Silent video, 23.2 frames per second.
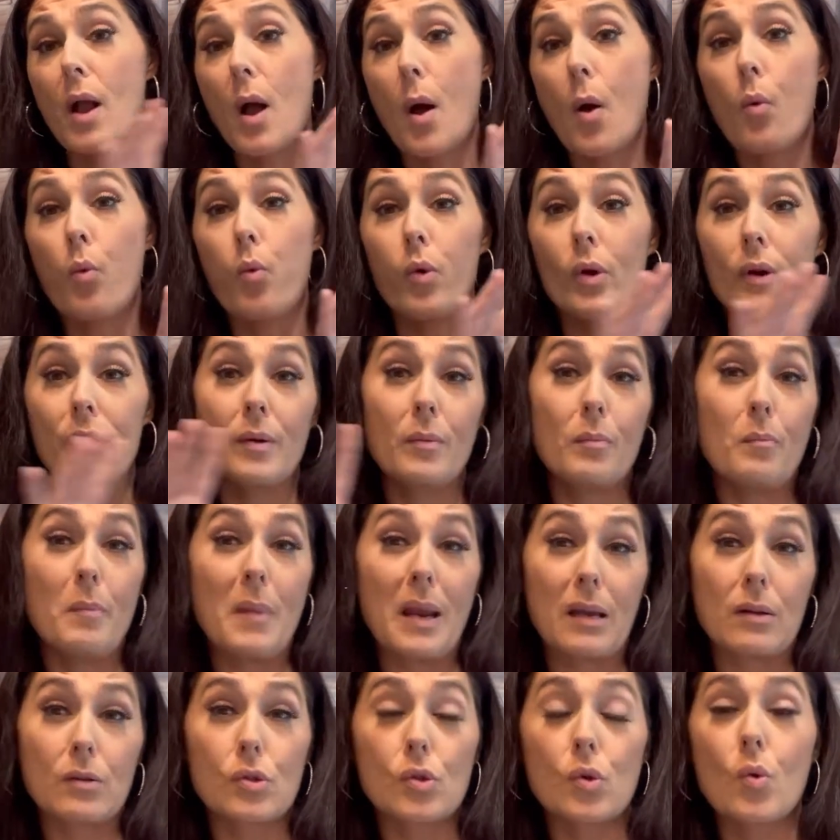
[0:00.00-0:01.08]
a wooden
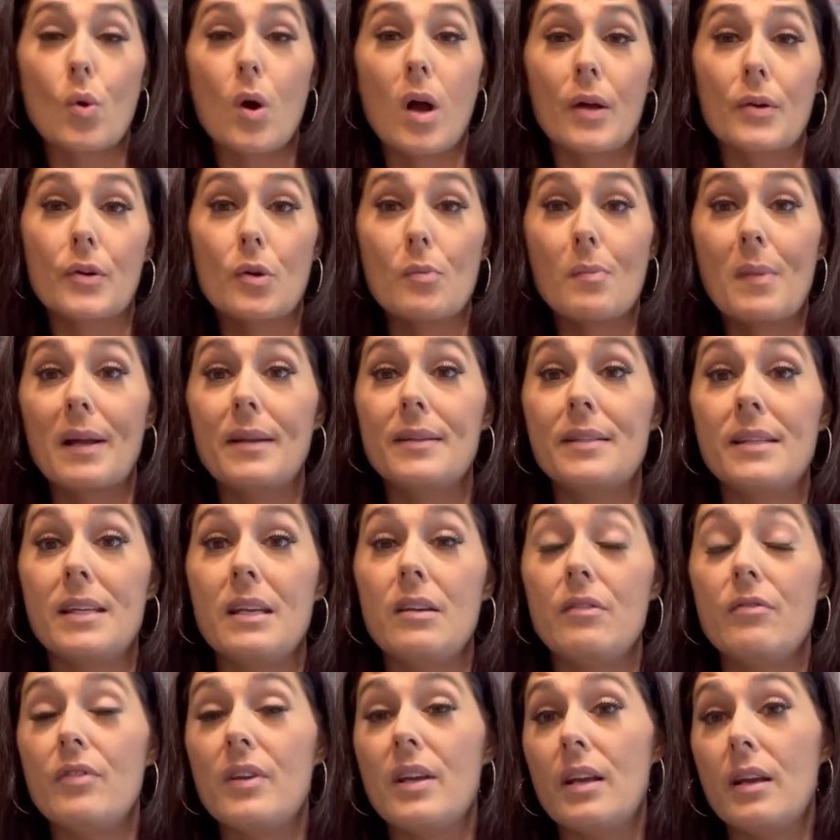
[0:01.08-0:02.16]
mantle under my
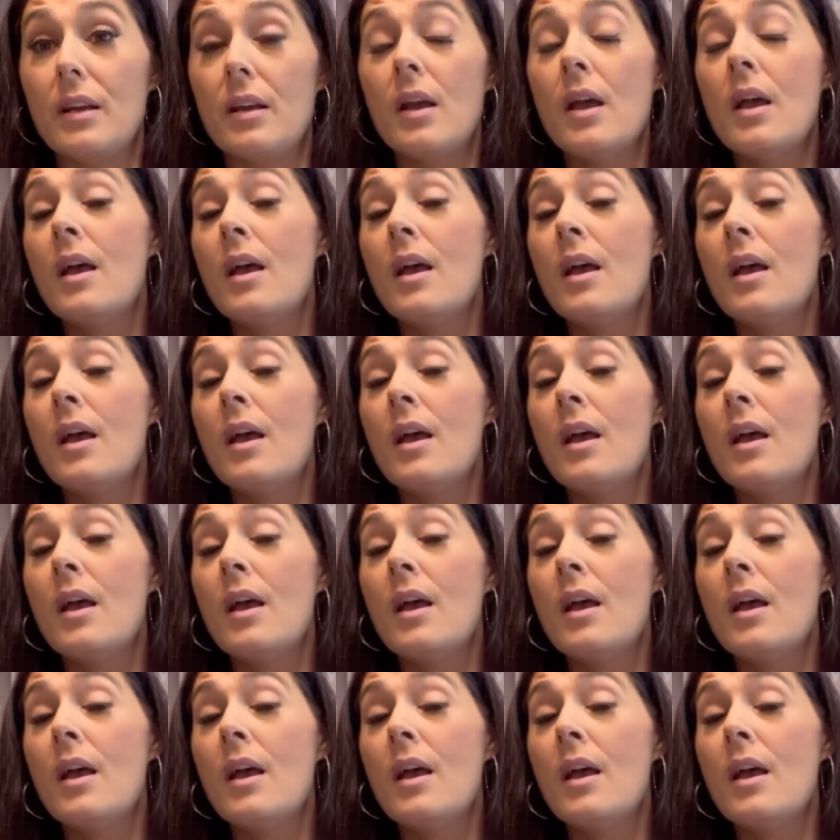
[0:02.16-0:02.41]
TV,